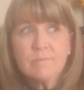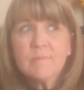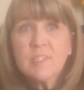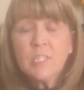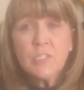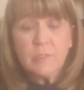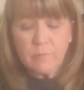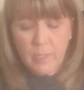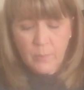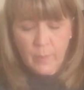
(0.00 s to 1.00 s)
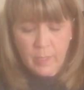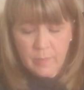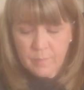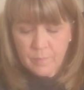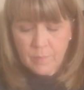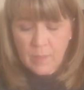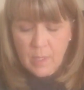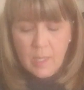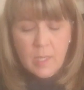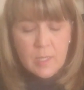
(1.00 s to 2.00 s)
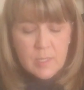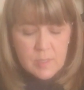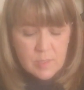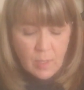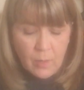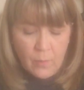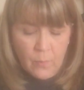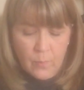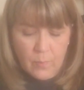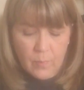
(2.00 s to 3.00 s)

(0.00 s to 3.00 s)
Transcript: stitching right away. So